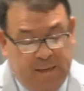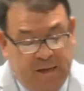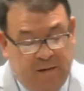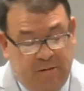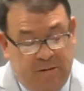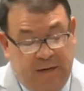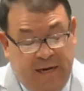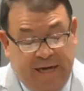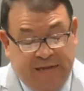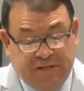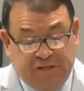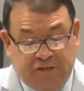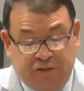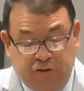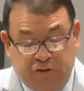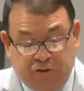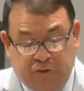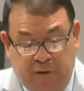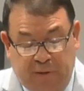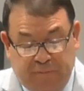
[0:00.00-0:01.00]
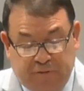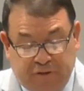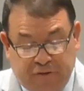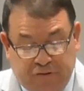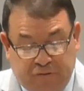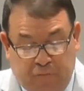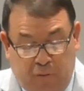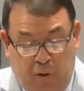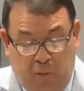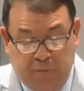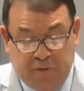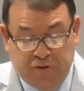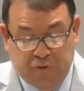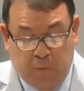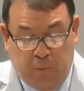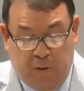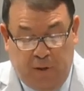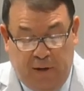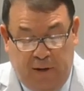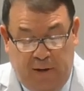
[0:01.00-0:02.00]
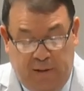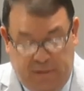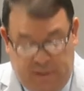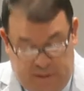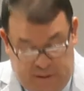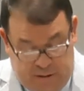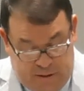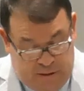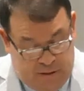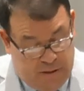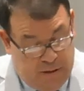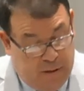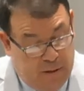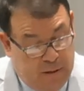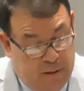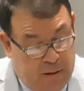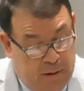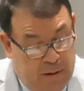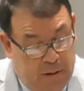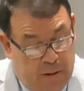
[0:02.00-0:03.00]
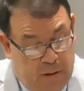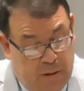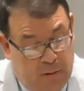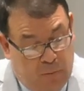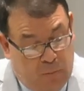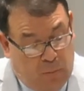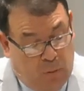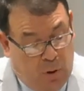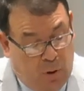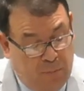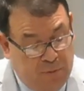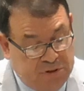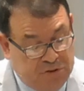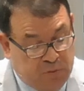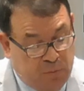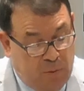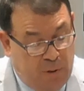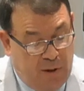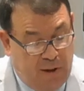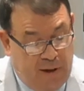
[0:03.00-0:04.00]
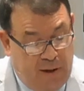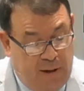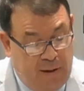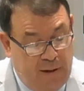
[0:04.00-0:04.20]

Last two scriptures, Romans 1. Romans 1.